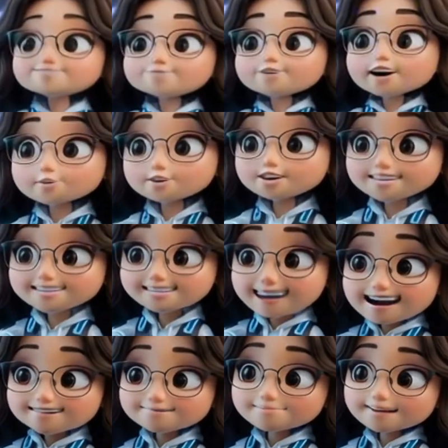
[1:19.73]
reach.
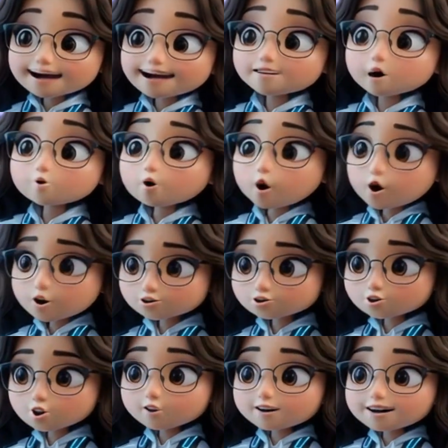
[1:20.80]
And if you love
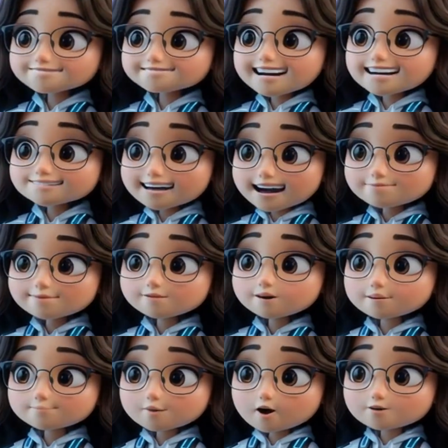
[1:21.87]
learning real YouTube growth
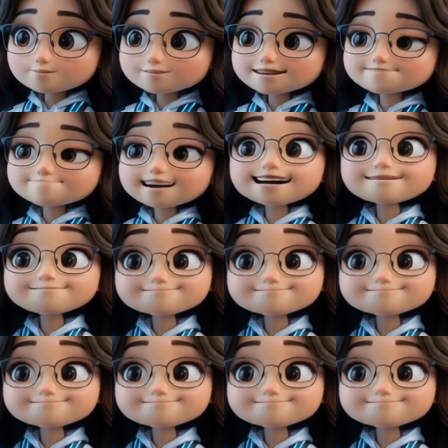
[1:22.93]
strategies,